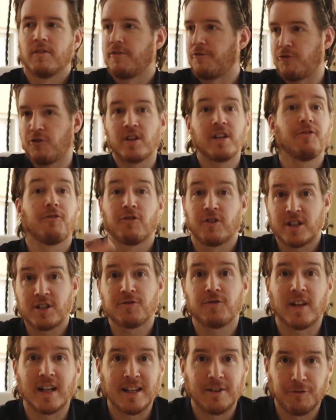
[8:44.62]
for this
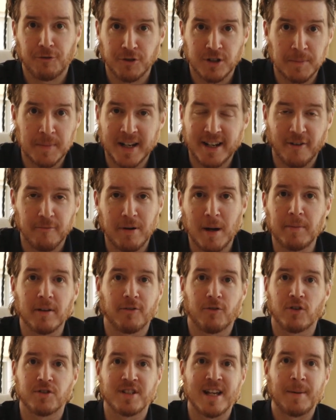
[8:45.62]
flight, for Dominican Republic,
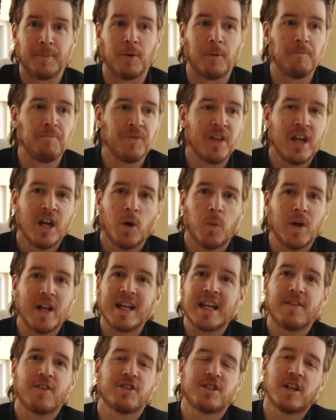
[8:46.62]
for example, we
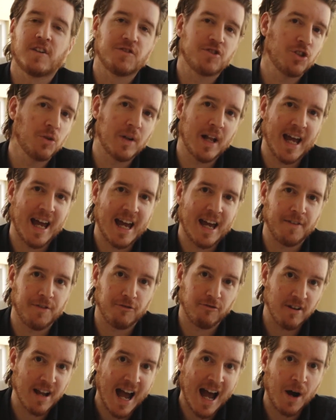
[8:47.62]
didn't give ourselves 2.5,
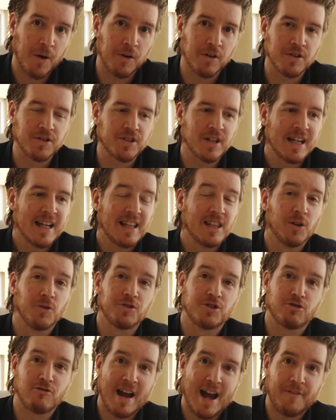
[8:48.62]
3 hours. There
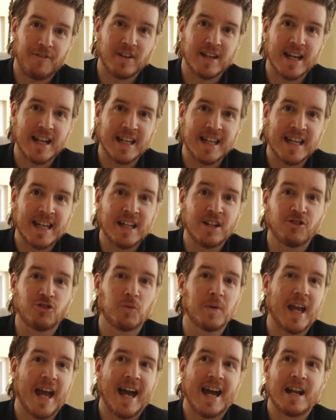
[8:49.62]
was traffic getting in, so
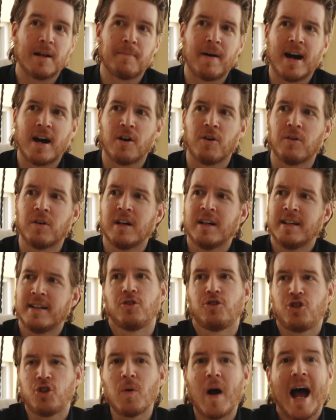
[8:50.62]
we had about
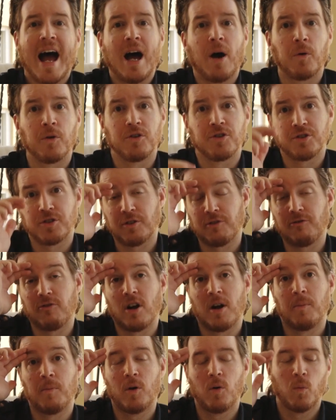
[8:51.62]
2 hours
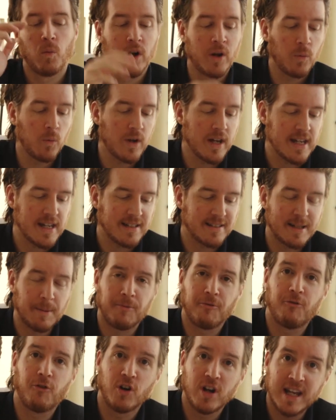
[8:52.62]
from when we stepped
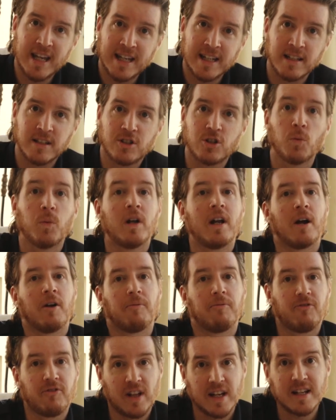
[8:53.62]
foot in to when our
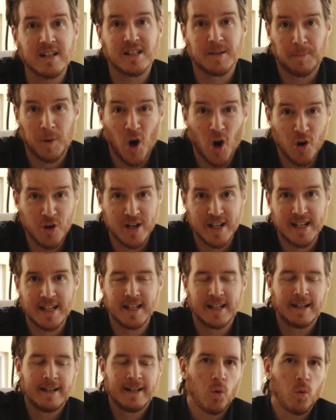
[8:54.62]
flight departed.
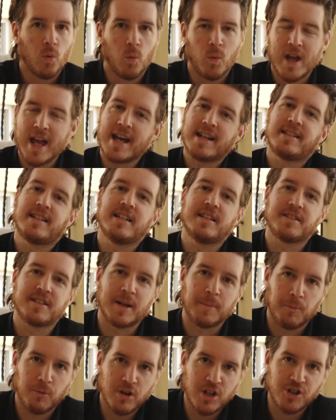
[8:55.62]
We had
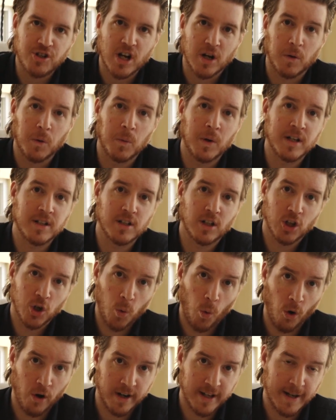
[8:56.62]
TSA PreCheck. We went to
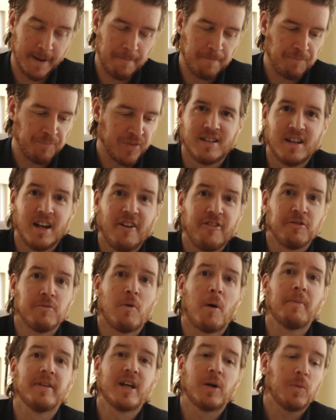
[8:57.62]
LaGuardia. From the
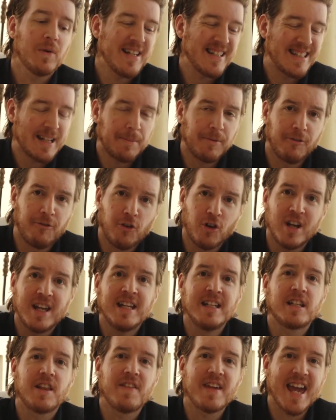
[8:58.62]
moment that we stepped foot
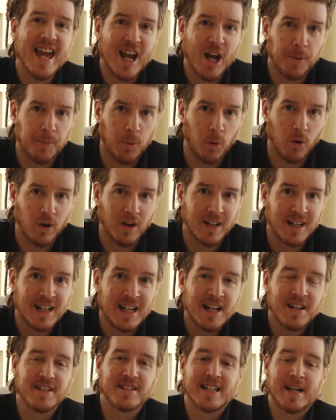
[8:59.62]
into the airport
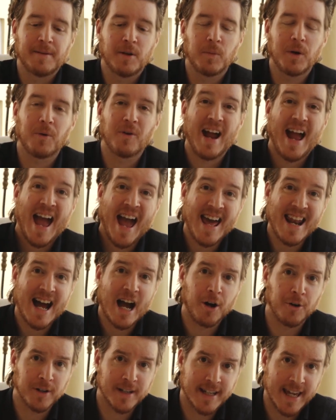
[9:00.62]
to the time that we were at
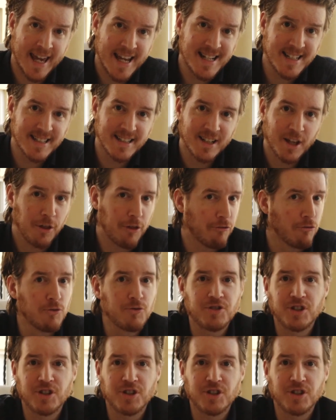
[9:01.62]
our gate, through